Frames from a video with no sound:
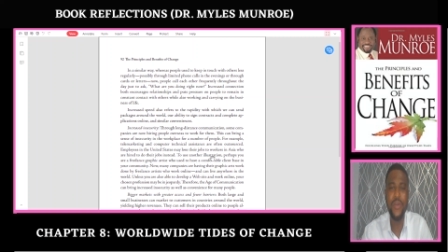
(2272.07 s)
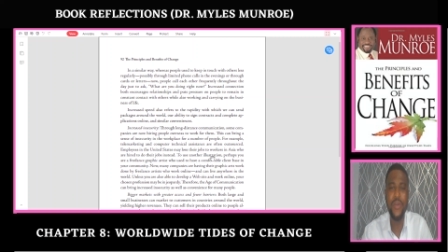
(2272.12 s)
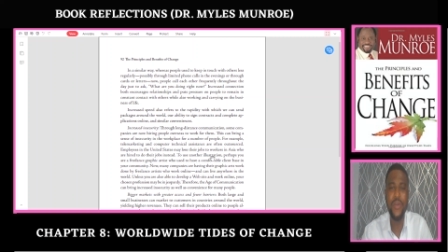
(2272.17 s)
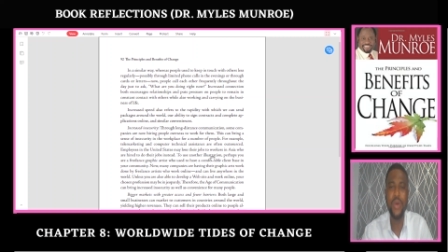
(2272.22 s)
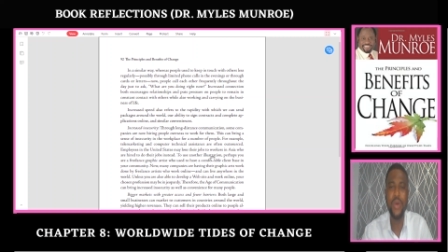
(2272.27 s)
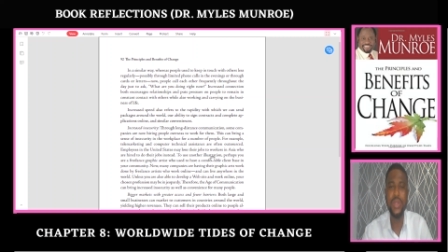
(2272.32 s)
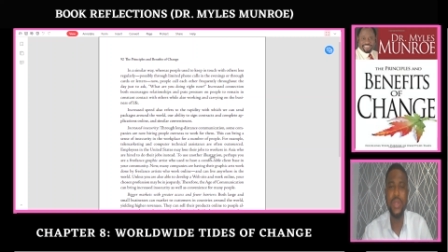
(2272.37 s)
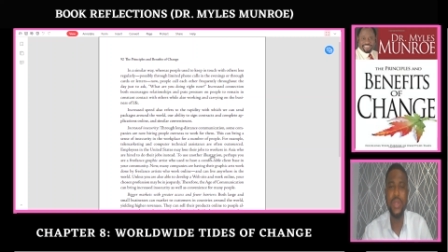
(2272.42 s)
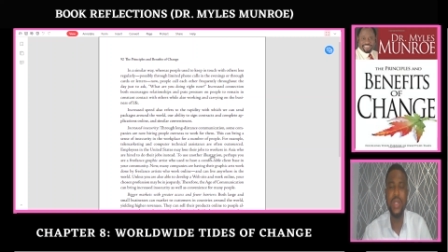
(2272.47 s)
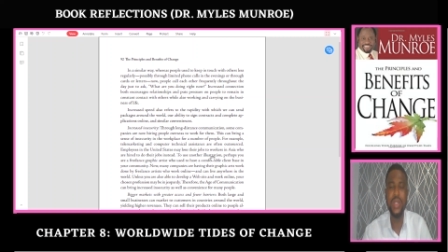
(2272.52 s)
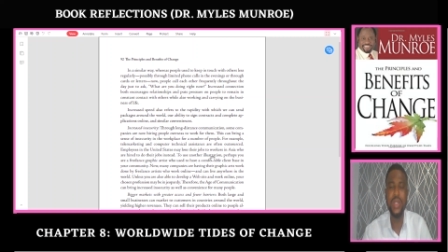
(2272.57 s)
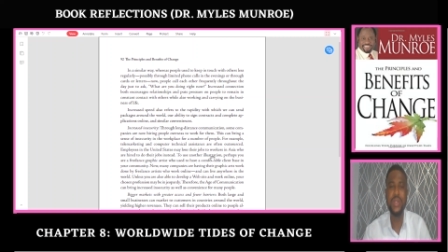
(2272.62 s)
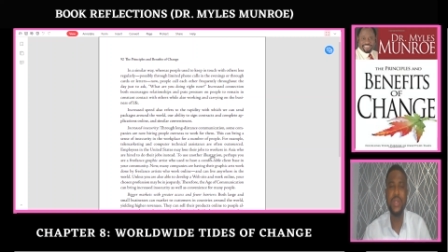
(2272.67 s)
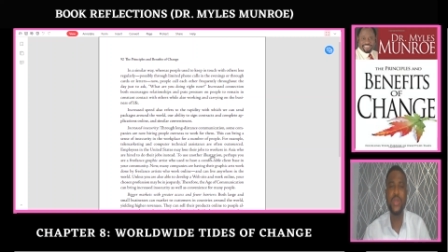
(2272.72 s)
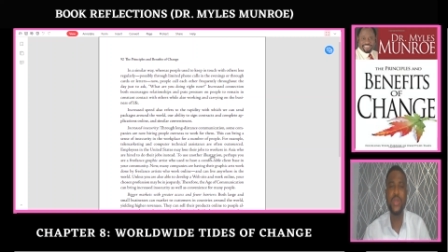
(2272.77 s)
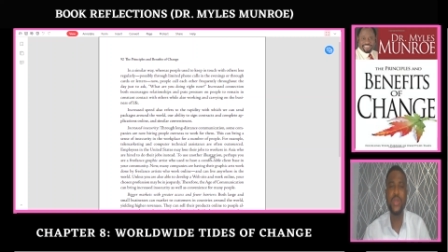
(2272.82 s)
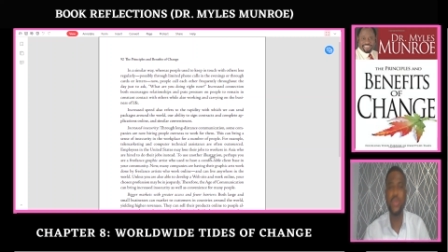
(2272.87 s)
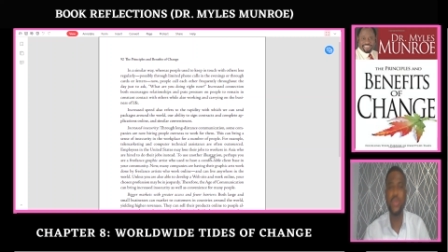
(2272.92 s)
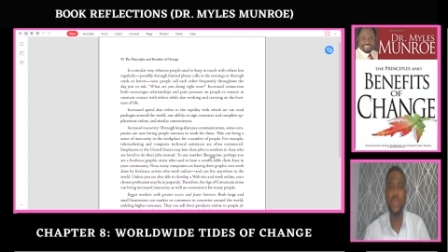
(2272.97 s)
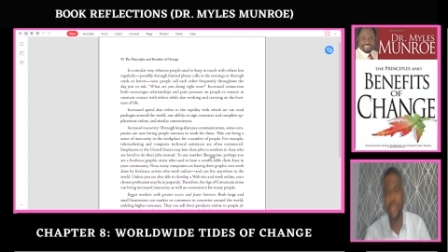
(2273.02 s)
all these
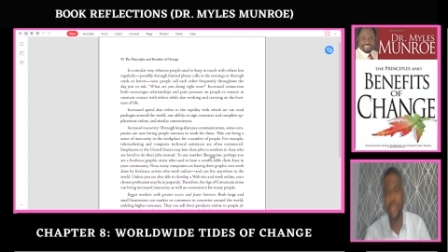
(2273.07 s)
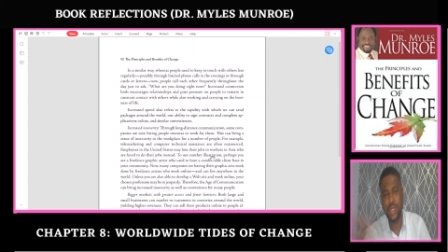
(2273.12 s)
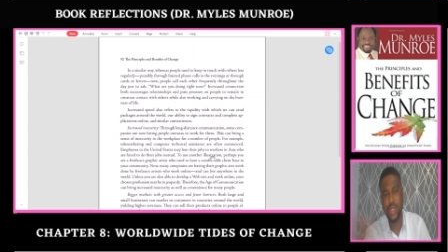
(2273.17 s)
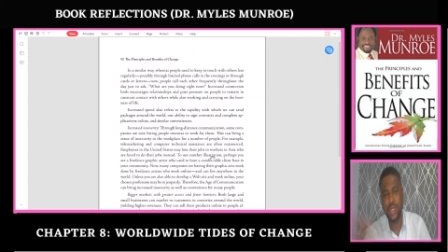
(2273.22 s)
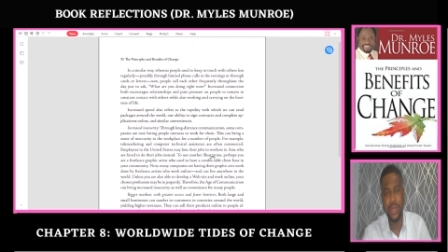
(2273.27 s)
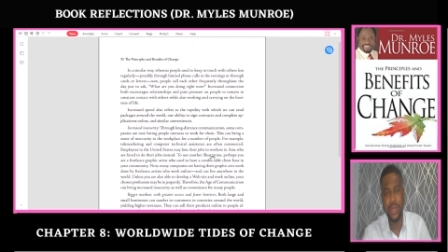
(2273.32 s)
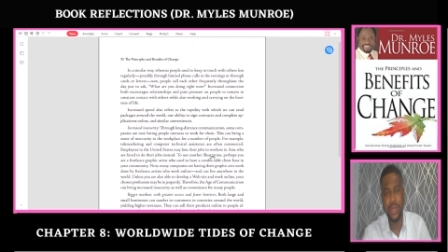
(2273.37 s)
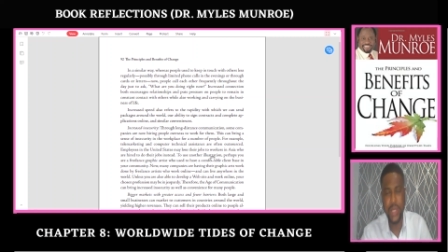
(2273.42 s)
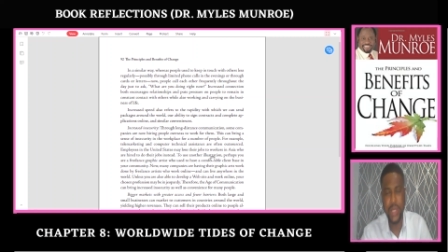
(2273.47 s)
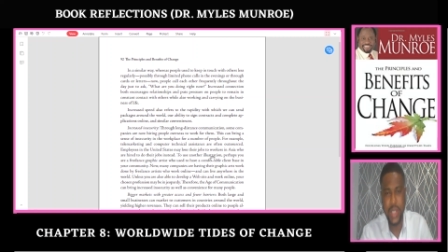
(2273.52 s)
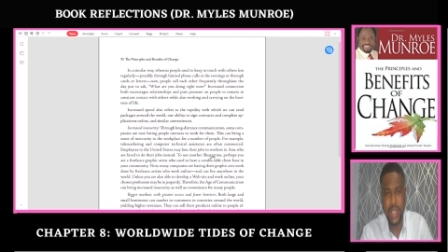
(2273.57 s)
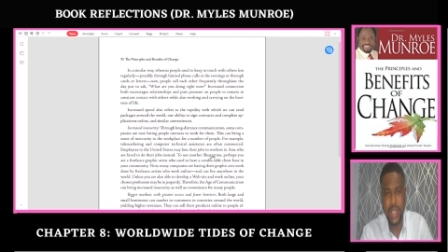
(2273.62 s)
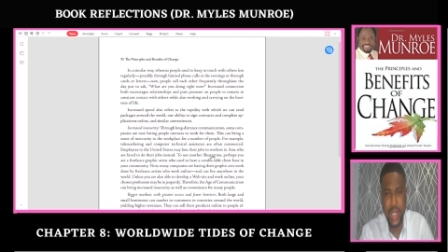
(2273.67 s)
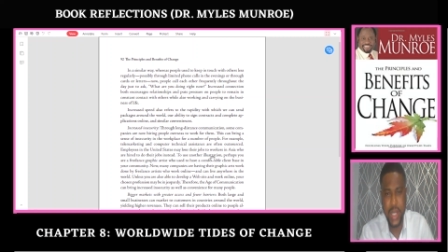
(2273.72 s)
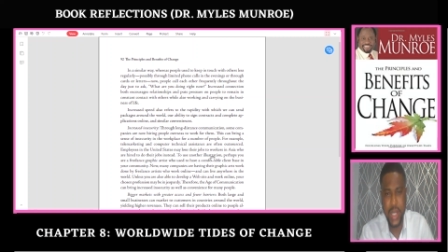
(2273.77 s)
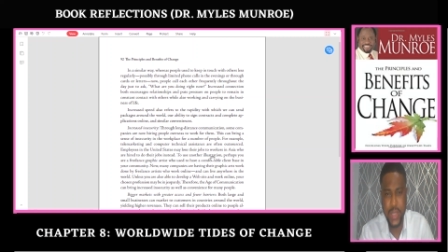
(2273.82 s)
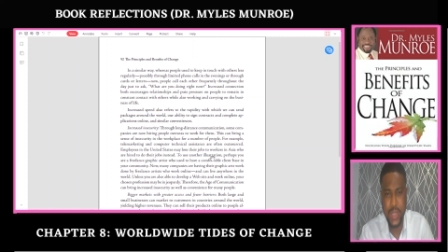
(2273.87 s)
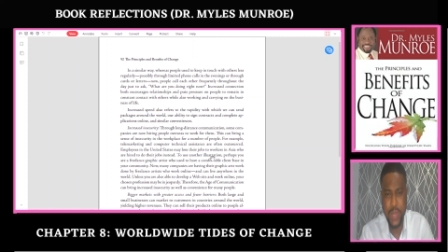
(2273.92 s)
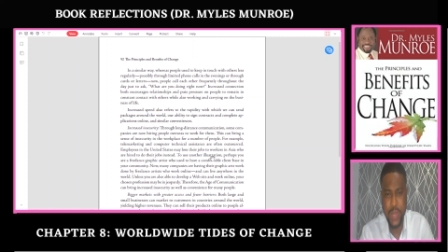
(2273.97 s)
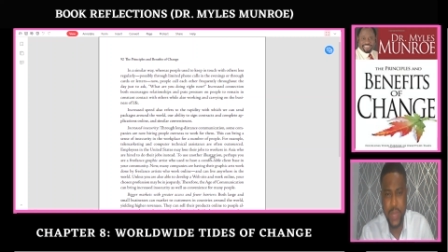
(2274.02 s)
social media
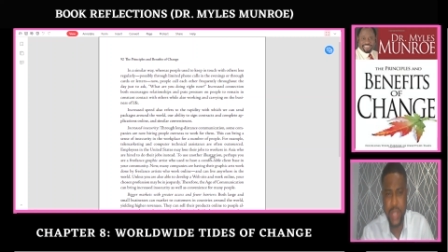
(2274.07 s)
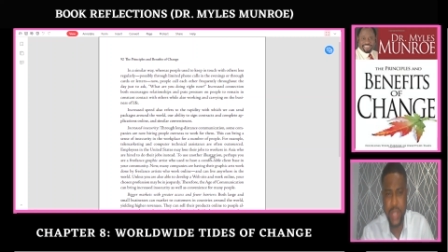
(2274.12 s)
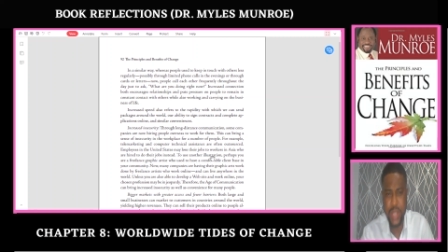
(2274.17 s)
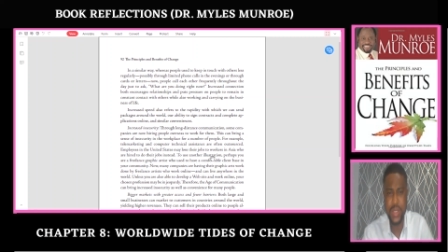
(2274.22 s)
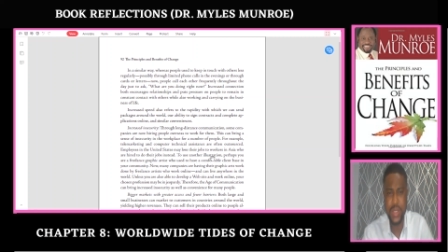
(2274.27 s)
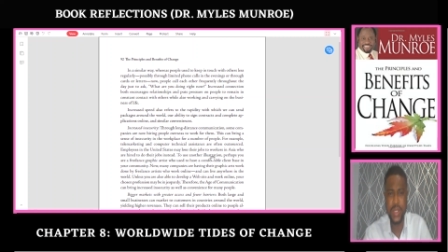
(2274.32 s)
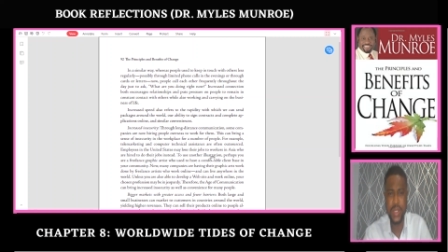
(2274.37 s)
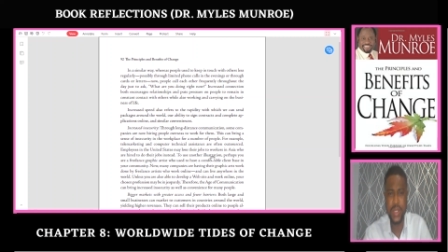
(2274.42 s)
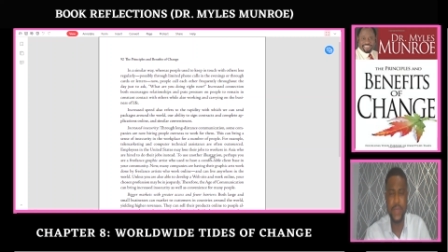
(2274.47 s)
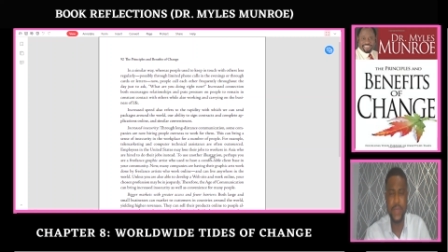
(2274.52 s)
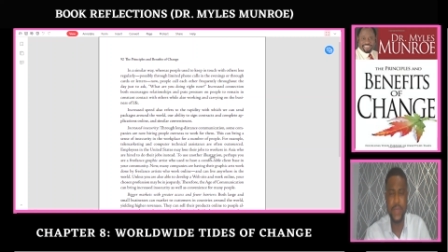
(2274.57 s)
spaces